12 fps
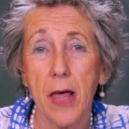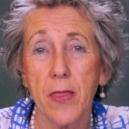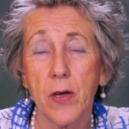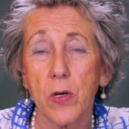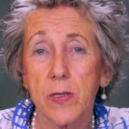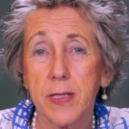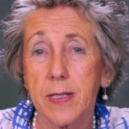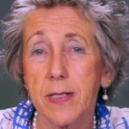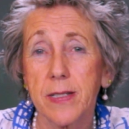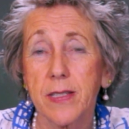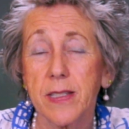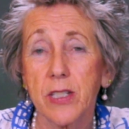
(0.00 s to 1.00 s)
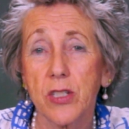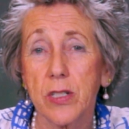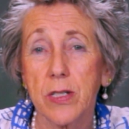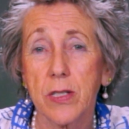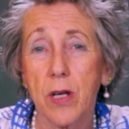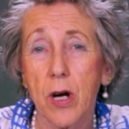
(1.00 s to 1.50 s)
Those
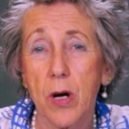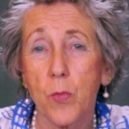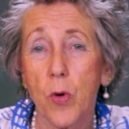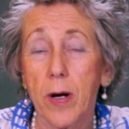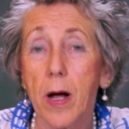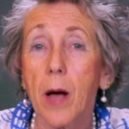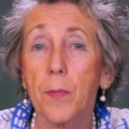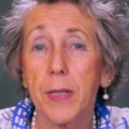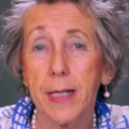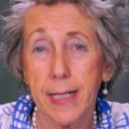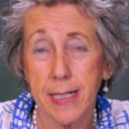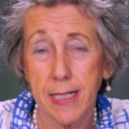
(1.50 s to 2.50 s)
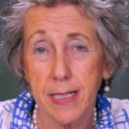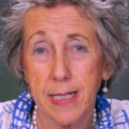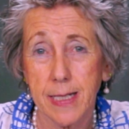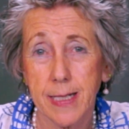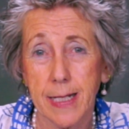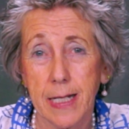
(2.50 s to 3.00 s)
decisions are more complicated
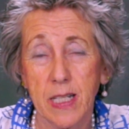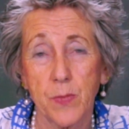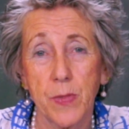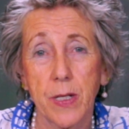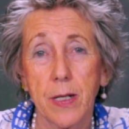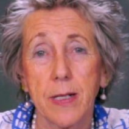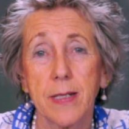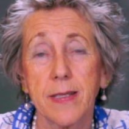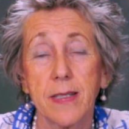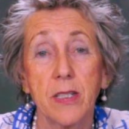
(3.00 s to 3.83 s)
these days because